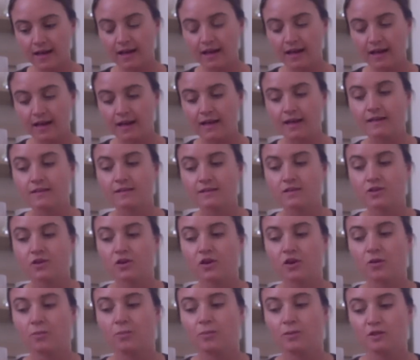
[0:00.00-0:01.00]
it is your
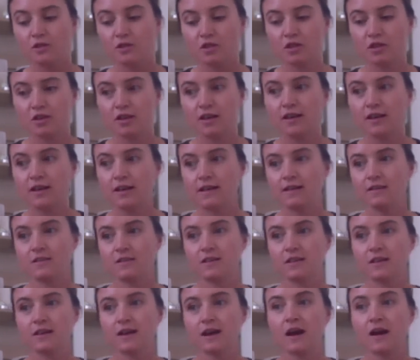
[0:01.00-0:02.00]
opportunity
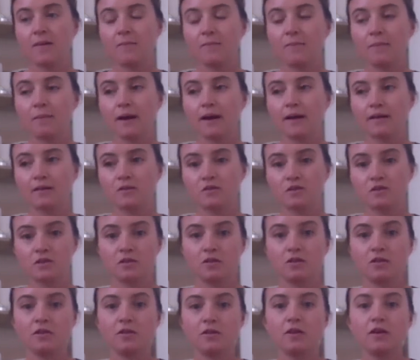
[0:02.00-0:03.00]
to come back
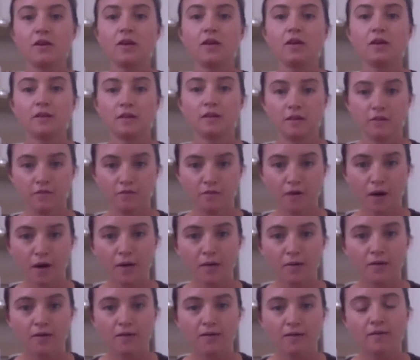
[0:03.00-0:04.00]
to the
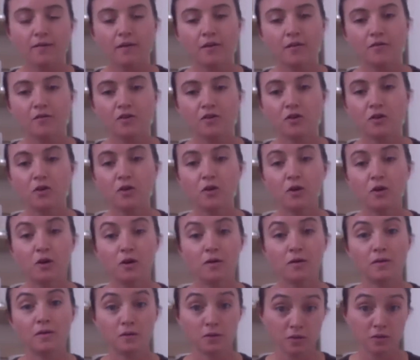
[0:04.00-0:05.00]
values of
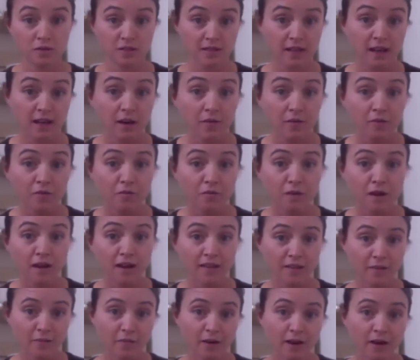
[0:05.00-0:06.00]
yourself and
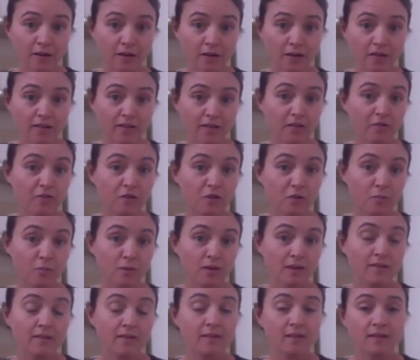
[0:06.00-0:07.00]
the values of your
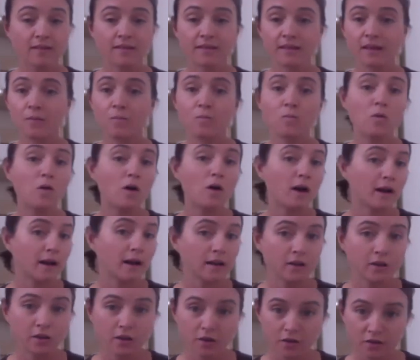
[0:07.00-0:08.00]
business, and why are
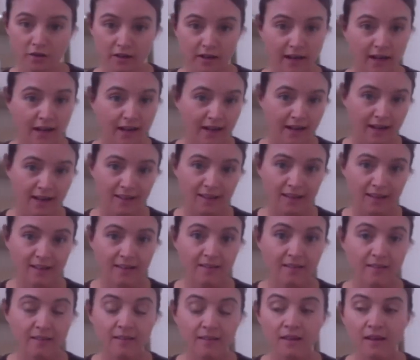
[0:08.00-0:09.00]
you creating
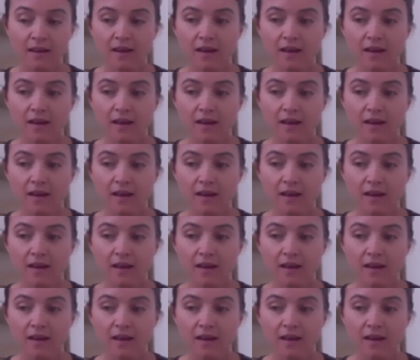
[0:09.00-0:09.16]
this.